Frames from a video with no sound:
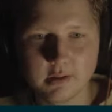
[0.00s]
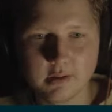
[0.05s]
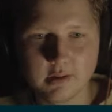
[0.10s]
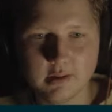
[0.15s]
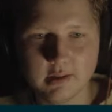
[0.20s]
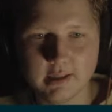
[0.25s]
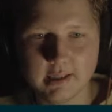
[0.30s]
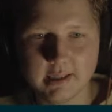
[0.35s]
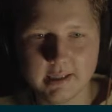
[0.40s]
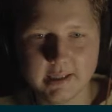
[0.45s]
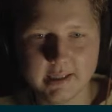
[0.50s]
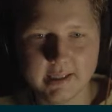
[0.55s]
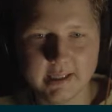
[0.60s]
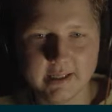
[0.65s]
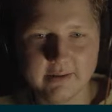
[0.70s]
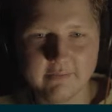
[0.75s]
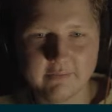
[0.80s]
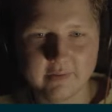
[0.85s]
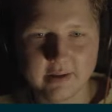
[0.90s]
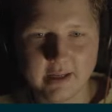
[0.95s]
I
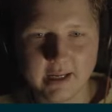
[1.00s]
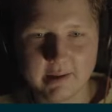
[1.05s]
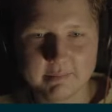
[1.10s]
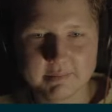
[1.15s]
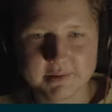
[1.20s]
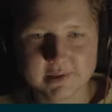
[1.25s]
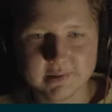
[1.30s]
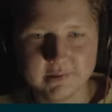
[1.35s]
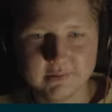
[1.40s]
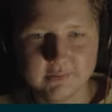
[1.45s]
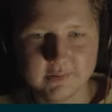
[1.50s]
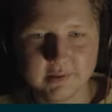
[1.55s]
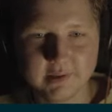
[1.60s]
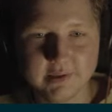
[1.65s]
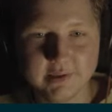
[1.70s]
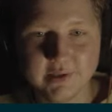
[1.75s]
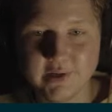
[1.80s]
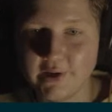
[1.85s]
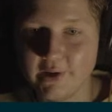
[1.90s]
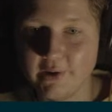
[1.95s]
have absolutely
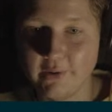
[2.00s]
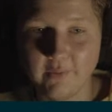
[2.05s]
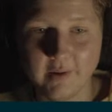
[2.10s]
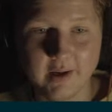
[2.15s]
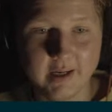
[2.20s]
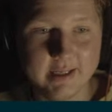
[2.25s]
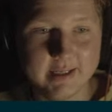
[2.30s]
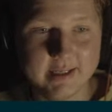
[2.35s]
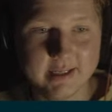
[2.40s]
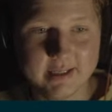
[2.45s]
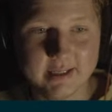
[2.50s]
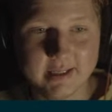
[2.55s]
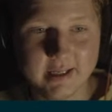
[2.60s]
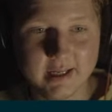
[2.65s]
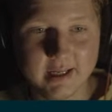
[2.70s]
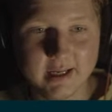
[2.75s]
no idea